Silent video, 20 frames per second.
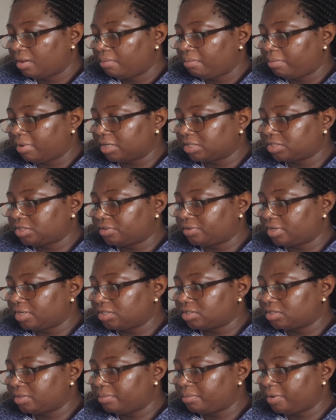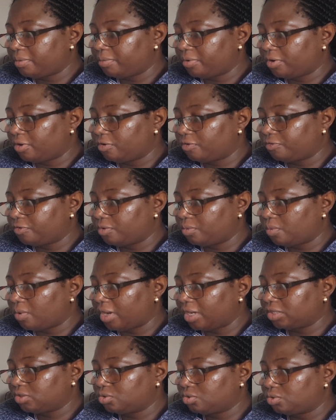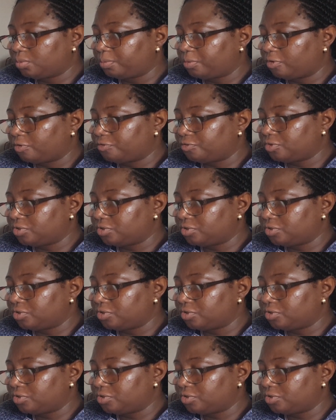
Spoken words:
Bacteria is a member of a wide group of